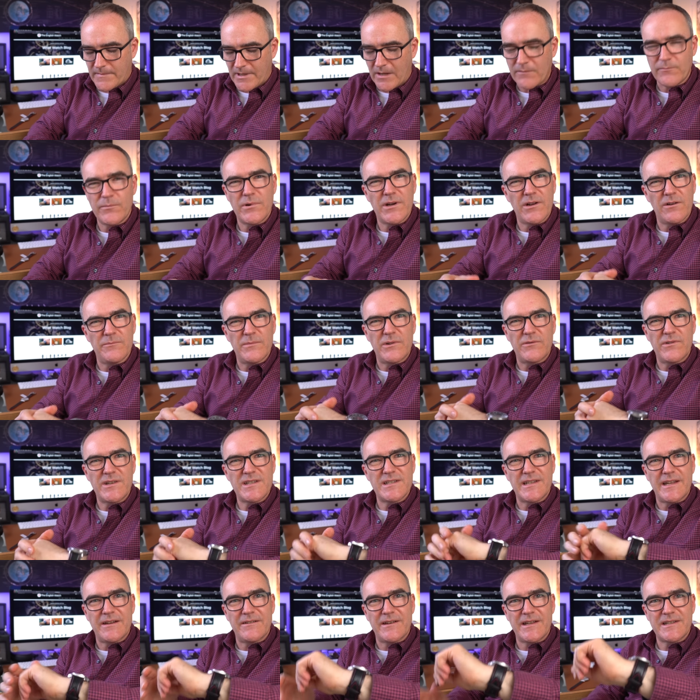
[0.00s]
I'll put it on my
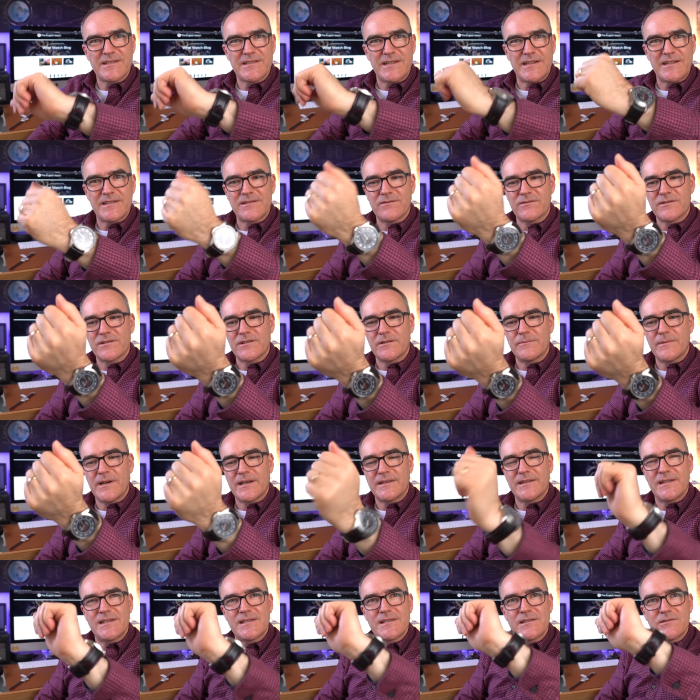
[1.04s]
wrist now, and actually, it's not too
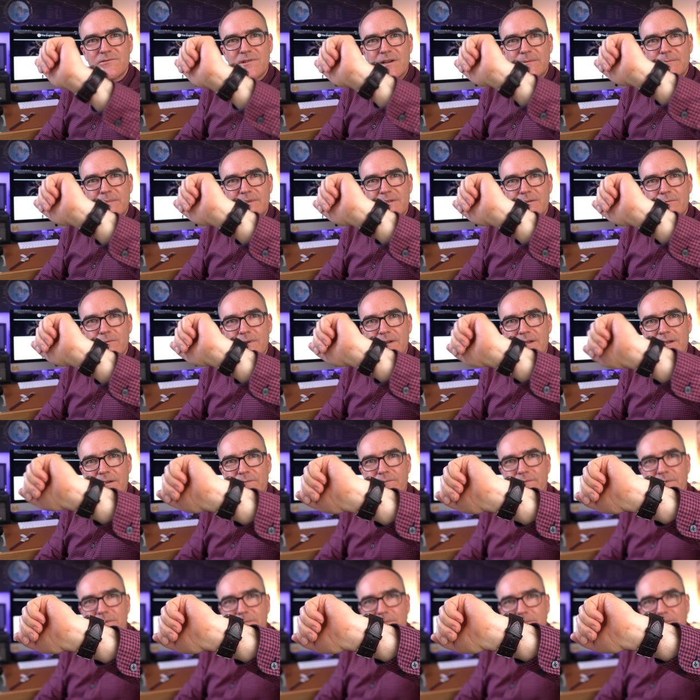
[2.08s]
bad. This strap is quite
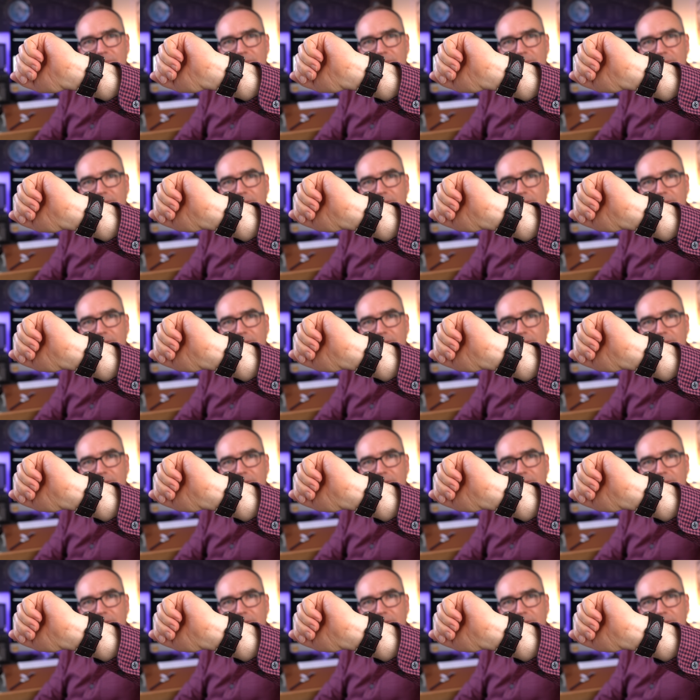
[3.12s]
comfortable.